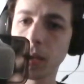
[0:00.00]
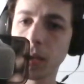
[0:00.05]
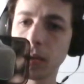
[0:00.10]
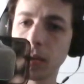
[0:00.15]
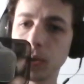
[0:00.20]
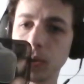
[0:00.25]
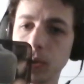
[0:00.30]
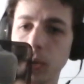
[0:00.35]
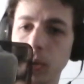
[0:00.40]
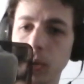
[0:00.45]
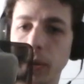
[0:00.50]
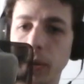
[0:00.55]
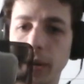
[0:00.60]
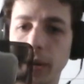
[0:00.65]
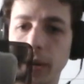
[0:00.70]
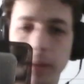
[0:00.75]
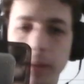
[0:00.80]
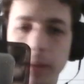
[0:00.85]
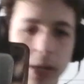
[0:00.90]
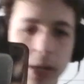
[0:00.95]
Somewhere
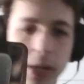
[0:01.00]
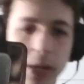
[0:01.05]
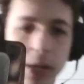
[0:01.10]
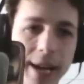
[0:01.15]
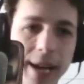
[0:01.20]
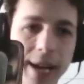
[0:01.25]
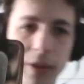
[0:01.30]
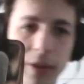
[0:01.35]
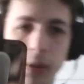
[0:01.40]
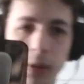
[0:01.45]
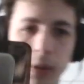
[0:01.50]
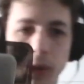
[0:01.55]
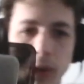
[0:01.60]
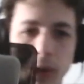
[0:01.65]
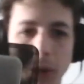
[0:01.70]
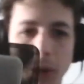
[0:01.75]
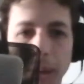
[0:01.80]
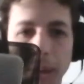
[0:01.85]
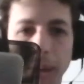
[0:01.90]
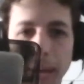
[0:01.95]
in my track, there was a
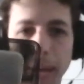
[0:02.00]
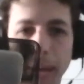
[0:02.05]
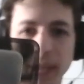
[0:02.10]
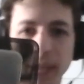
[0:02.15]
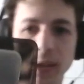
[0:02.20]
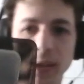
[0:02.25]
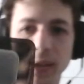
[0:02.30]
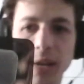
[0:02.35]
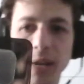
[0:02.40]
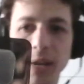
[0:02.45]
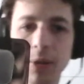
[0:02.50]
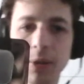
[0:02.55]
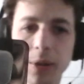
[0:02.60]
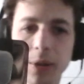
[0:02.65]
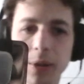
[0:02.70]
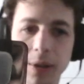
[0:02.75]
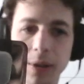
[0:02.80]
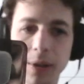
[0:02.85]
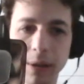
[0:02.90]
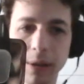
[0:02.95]
little popping sound.
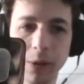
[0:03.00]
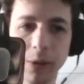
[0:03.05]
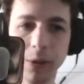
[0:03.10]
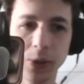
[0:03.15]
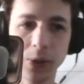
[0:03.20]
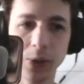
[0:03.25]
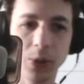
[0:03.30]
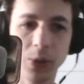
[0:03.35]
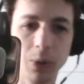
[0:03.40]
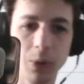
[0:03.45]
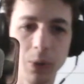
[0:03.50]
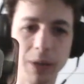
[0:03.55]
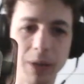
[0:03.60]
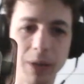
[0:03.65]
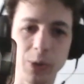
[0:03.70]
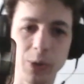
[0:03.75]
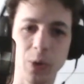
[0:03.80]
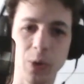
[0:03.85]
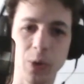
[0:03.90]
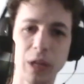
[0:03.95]
I listened to it while I
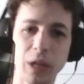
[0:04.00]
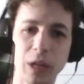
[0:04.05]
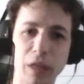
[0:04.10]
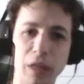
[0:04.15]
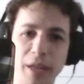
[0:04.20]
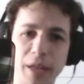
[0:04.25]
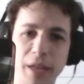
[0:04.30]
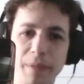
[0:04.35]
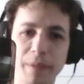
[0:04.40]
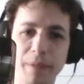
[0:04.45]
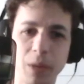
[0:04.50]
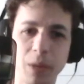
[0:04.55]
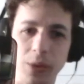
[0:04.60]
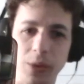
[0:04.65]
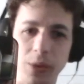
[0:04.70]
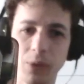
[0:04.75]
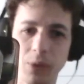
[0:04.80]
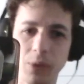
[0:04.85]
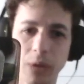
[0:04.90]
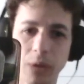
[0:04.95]
was recording the thing, and it
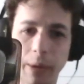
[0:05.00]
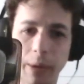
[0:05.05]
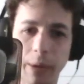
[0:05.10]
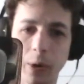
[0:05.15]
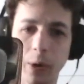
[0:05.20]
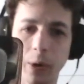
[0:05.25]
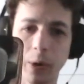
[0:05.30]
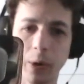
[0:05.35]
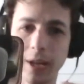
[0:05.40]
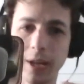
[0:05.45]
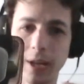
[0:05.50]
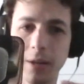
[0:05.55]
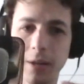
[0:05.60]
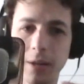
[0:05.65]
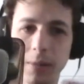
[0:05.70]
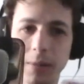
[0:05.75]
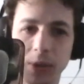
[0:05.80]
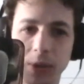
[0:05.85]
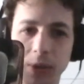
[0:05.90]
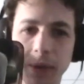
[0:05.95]
wasn't what I recorded,
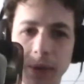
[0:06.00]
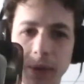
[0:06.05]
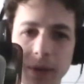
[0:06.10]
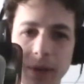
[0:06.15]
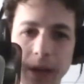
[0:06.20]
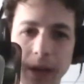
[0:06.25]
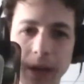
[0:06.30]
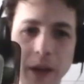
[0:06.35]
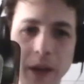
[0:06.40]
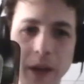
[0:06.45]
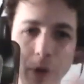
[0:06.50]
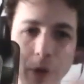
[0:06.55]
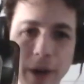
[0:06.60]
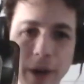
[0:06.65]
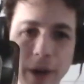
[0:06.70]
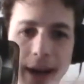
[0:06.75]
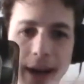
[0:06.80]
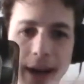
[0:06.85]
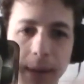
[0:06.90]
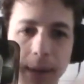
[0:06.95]
but someone on another
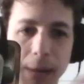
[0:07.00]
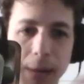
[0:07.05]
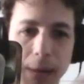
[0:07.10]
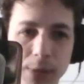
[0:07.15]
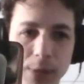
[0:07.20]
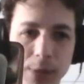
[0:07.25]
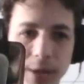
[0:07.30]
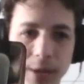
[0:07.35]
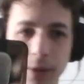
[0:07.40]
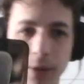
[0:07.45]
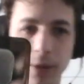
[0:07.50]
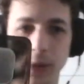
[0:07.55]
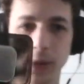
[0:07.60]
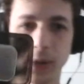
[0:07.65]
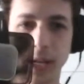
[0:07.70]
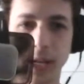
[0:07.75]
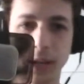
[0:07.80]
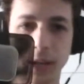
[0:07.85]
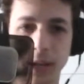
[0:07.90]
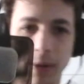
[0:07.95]
layer had a pop sound, so I
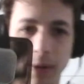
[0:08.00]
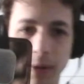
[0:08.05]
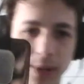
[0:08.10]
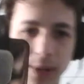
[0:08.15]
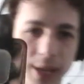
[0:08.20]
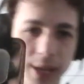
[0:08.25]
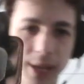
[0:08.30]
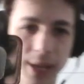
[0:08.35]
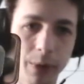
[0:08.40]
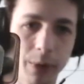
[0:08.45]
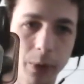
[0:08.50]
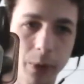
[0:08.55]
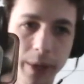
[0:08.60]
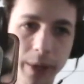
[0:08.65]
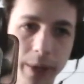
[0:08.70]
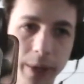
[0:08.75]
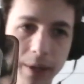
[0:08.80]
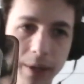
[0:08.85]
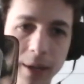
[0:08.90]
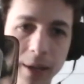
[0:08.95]
had to erase that real
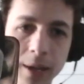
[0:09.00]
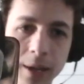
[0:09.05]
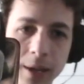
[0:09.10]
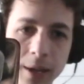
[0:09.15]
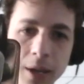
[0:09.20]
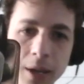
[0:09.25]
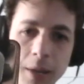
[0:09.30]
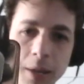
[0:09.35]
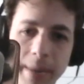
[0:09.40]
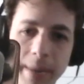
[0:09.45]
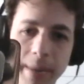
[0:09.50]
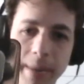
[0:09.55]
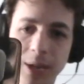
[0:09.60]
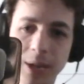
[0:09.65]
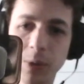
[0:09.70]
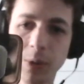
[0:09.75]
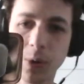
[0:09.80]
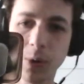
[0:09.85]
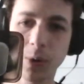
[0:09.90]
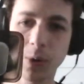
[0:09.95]
quick. Back to
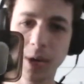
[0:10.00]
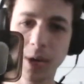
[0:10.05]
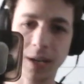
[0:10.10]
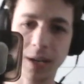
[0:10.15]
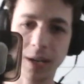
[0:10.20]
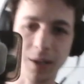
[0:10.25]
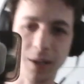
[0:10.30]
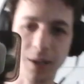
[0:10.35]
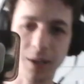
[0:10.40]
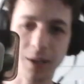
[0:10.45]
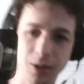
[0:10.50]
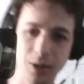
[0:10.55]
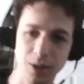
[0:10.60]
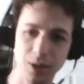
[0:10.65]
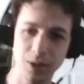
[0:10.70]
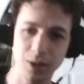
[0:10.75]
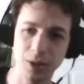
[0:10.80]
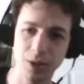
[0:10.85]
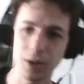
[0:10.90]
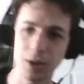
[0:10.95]
recording.
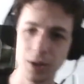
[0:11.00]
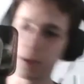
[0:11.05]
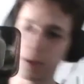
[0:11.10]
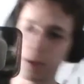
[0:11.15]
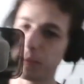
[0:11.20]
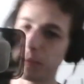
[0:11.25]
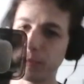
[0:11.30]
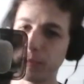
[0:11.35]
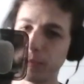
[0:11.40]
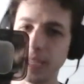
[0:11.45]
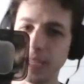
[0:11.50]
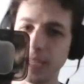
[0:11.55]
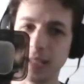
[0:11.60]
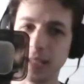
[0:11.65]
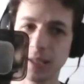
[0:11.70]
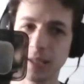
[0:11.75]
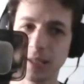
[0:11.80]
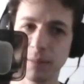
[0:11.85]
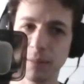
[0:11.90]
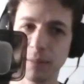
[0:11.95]

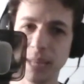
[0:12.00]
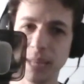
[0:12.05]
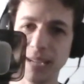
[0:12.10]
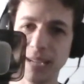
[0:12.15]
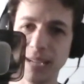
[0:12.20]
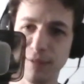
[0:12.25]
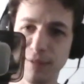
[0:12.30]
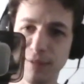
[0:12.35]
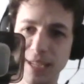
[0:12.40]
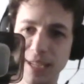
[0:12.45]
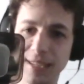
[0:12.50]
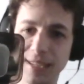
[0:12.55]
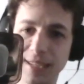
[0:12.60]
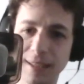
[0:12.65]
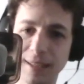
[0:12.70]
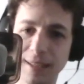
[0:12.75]
Feet, blanket feet.